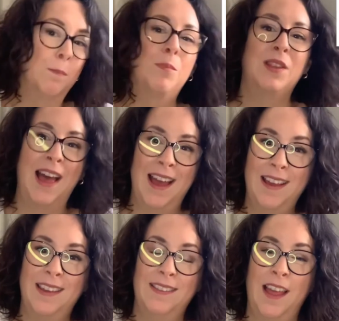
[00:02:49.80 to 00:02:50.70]

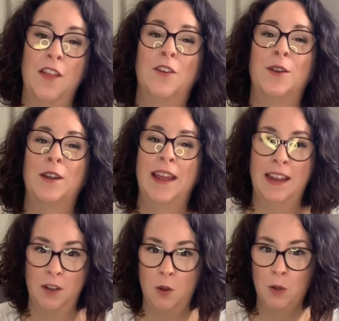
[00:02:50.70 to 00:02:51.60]
black leather
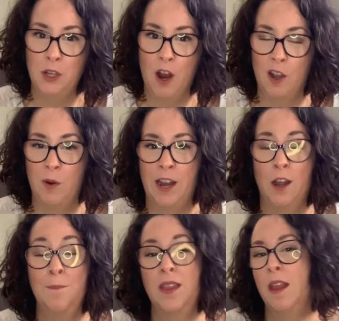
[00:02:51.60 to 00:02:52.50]
and gold
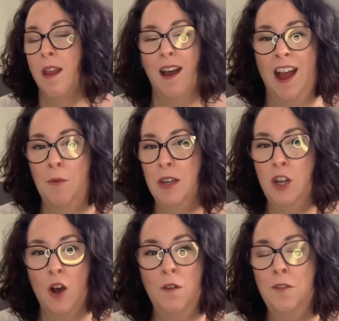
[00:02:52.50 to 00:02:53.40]
hardware. I would
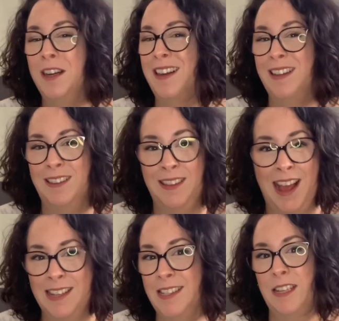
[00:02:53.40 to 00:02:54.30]
go for a
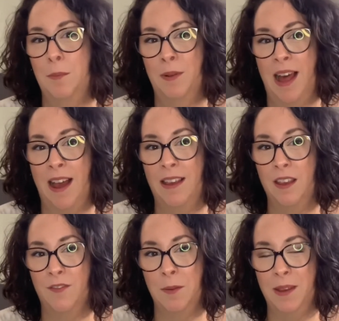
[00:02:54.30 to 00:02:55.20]
classic black
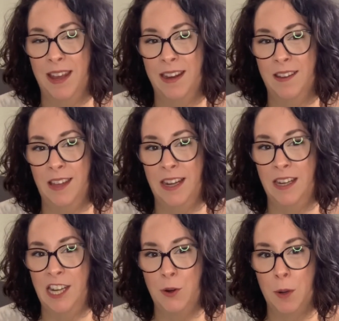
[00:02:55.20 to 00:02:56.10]
if I'm getting a Lady
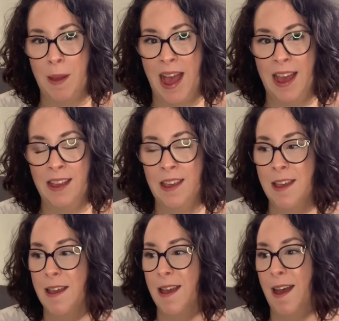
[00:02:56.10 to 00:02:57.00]
Dior bag.
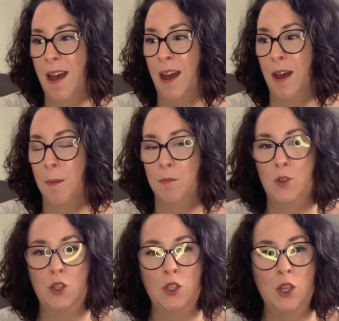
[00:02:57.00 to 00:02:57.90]
Um,
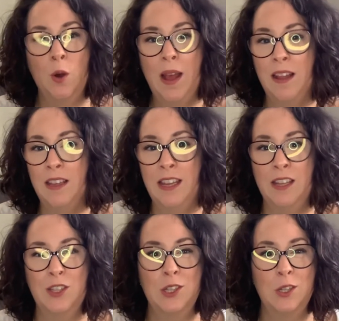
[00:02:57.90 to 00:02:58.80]
so
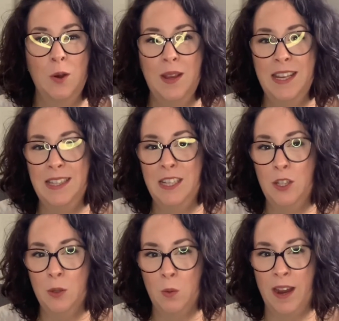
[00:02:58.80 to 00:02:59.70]
elegant, so easy
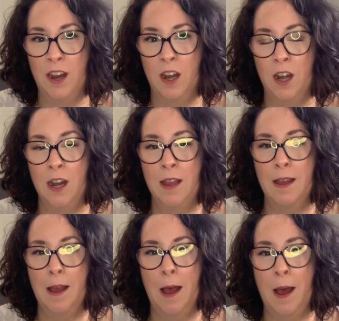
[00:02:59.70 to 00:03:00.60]
to wear.
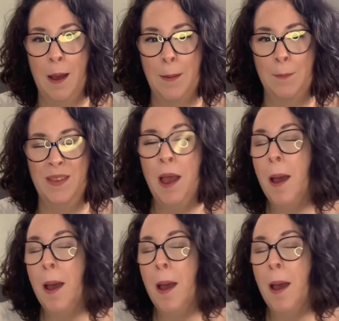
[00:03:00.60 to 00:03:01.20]
Um, yeah, I